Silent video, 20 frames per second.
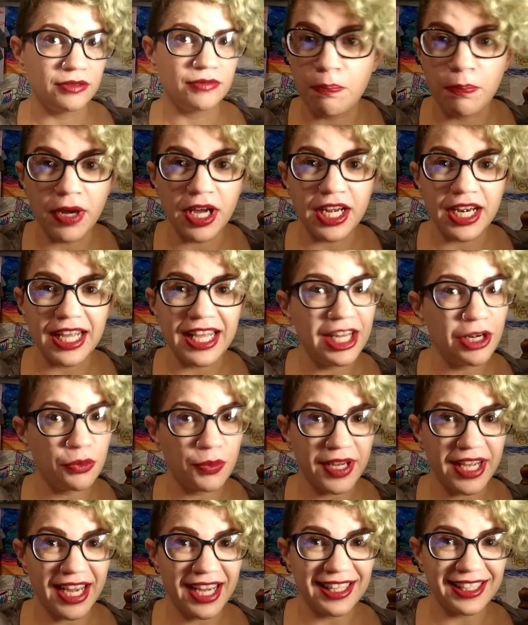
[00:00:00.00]
But in
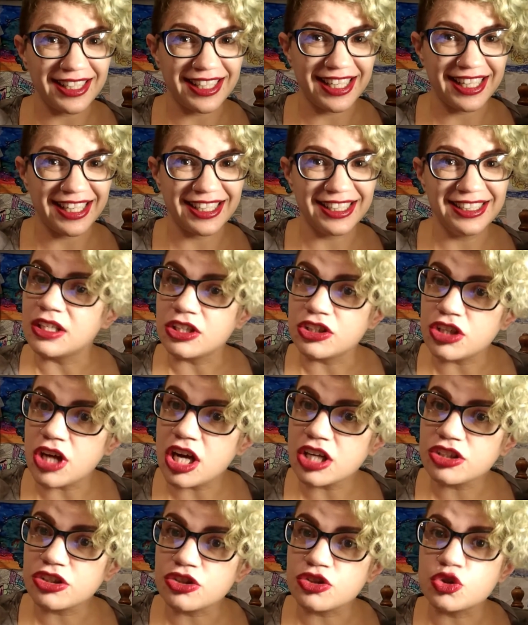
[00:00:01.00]
reality,
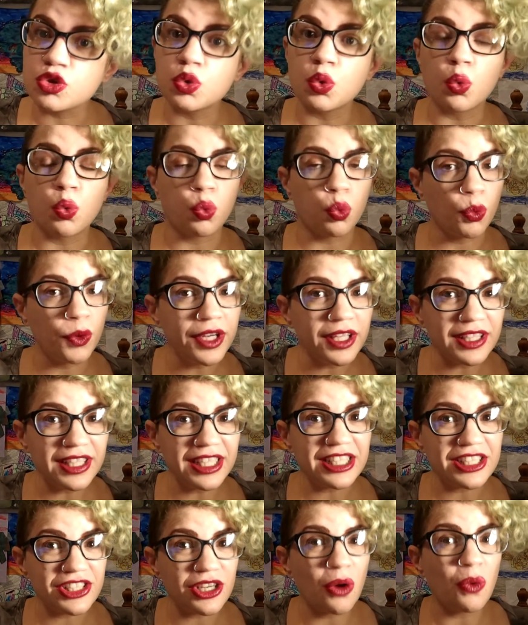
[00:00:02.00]
doctors really
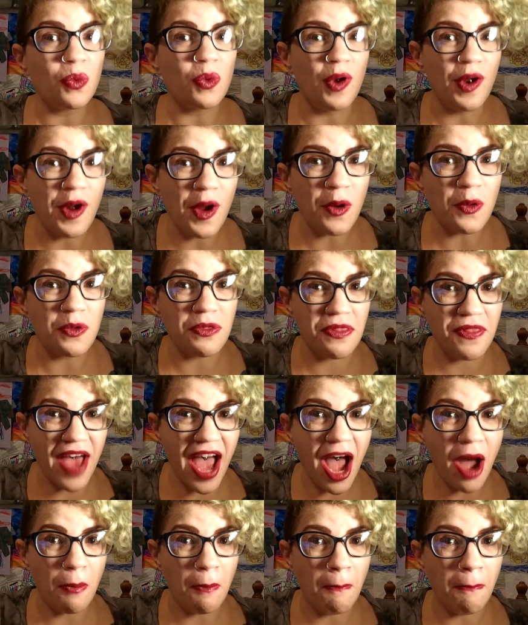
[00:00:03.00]
don't know
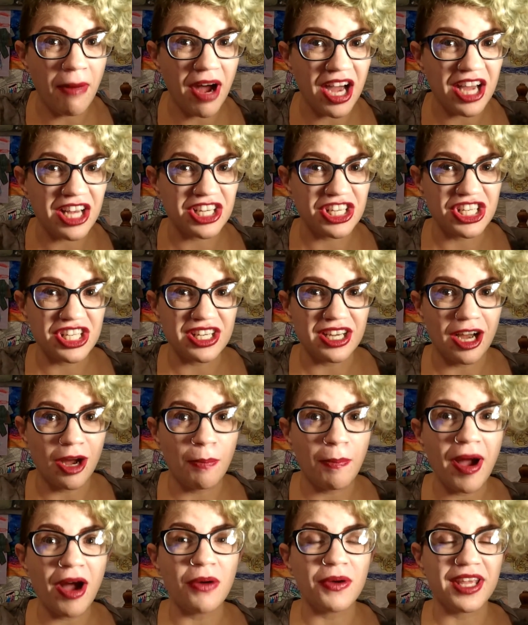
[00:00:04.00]
that much
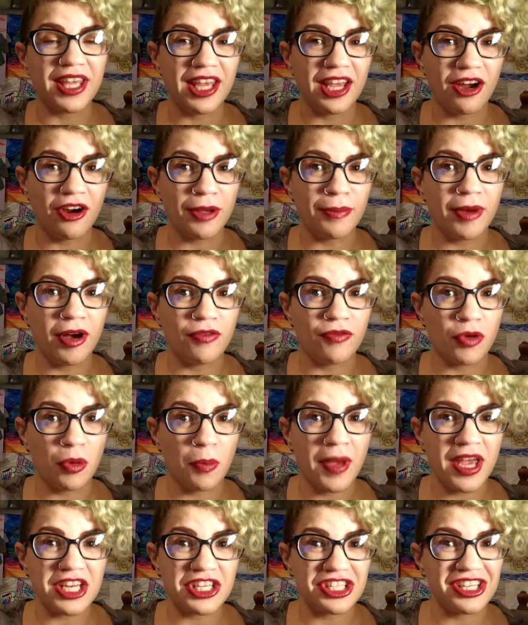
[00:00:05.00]
about Chiari
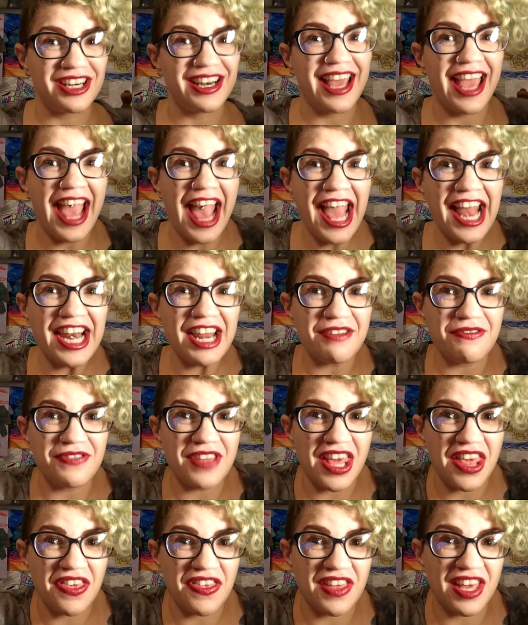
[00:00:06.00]
malformation. And if
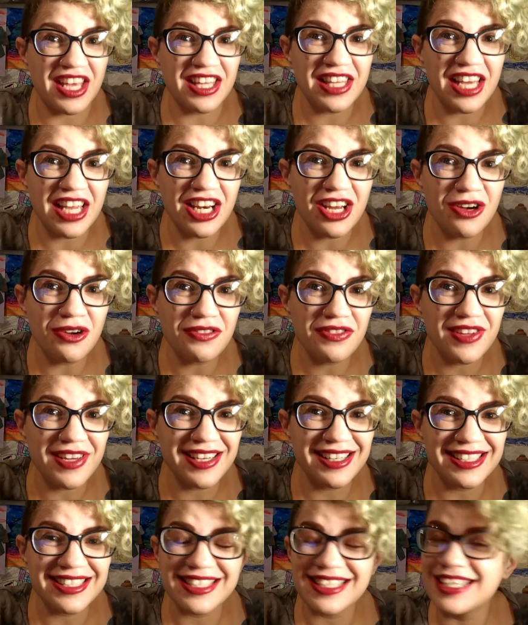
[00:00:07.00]
they think they know
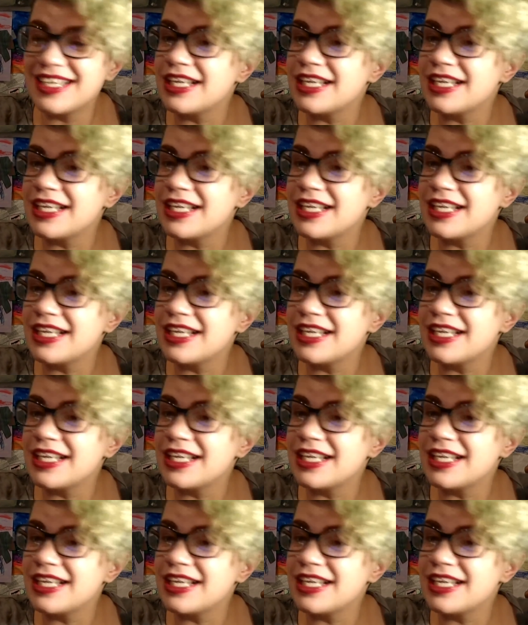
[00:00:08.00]
things,